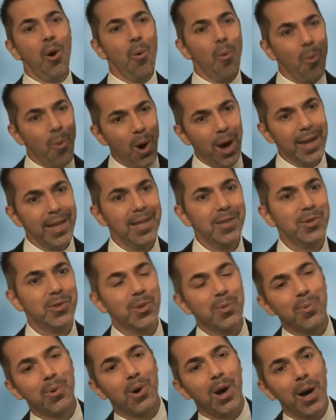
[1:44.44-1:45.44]
what is
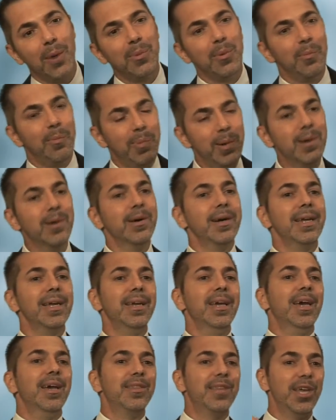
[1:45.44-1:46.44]
the probability
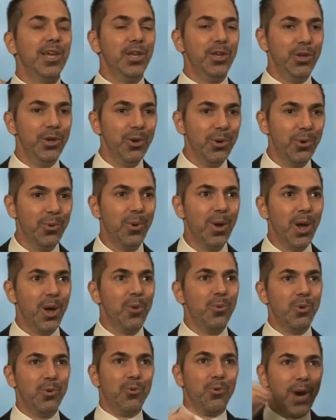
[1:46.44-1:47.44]
that you
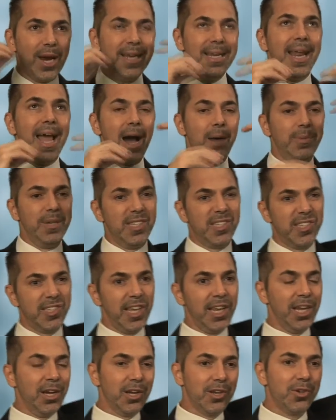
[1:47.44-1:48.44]
would right now be
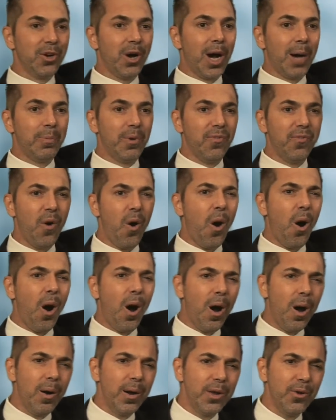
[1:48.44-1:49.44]
sitting on top of
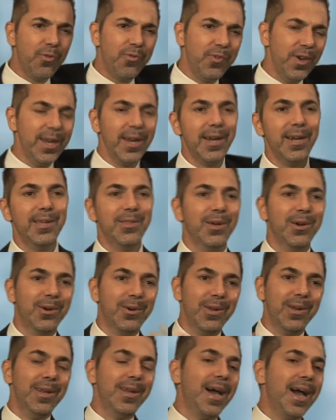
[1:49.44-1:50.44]
all infinity, the
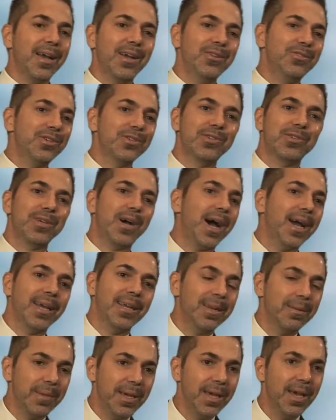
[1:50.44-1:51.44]
good luck just talking
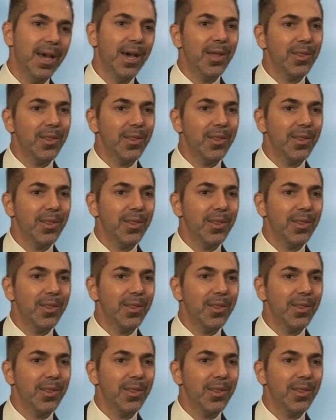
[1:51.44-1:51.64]
to me?